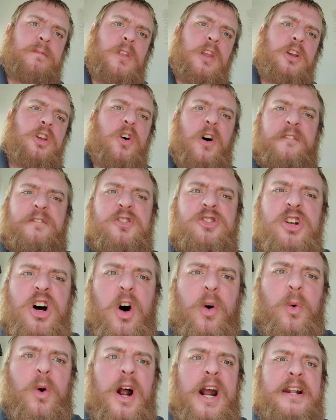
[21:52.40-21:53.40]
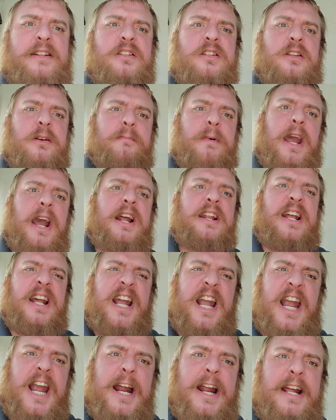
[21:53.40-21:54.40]
You have no right to demand
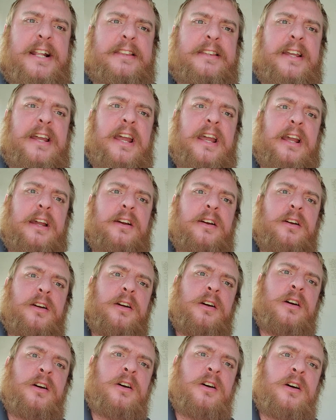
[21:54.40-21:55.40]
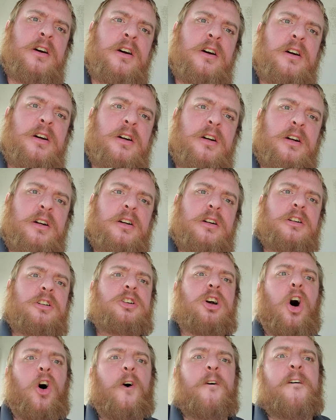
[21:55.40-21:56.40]
anything.
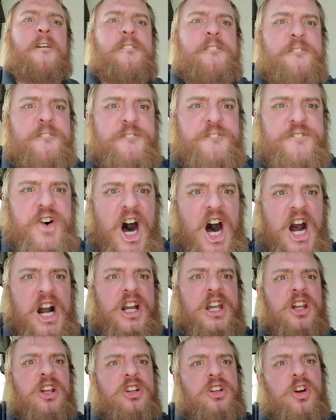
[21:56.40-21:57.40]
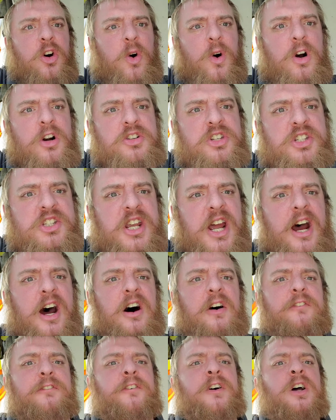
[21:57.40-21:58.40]
Go fuck
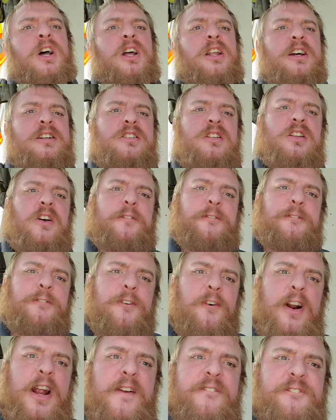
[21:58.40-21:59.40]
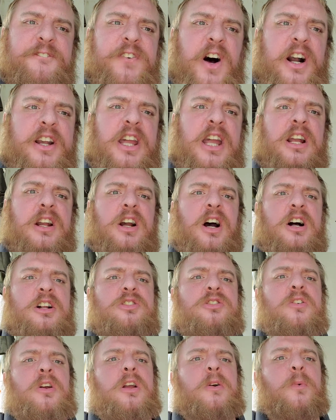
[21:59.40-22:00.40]
yourself. This is a free fucking
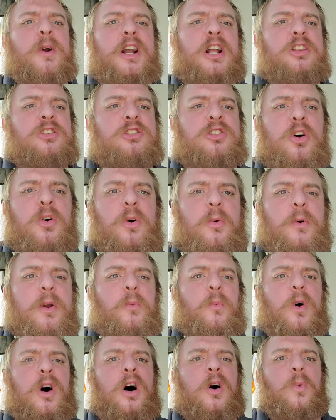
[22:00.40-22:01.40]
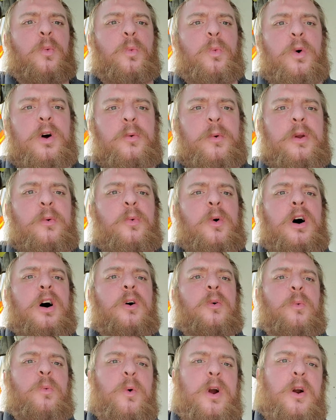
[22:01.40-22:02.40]
country. We can do what we want, when we
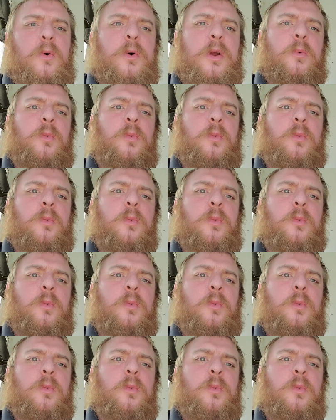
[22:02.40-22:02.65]
want, where we